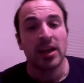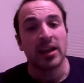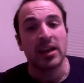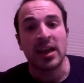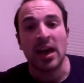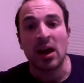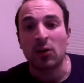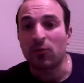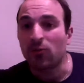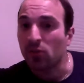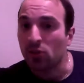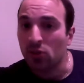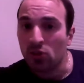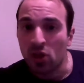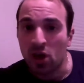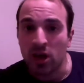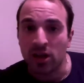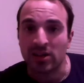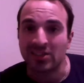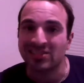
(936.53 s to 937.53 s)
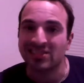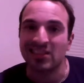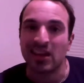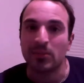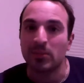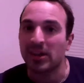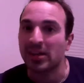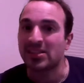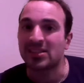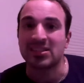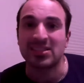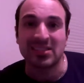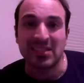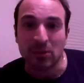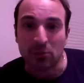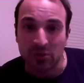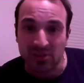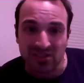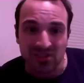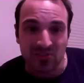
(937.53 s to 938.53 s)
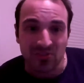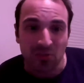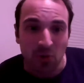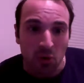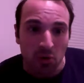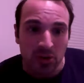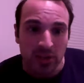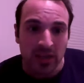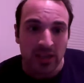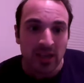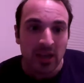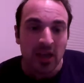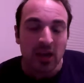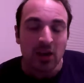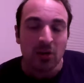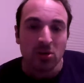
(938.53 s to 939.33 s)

and now for the longest time, he gets to stay with Toffoli,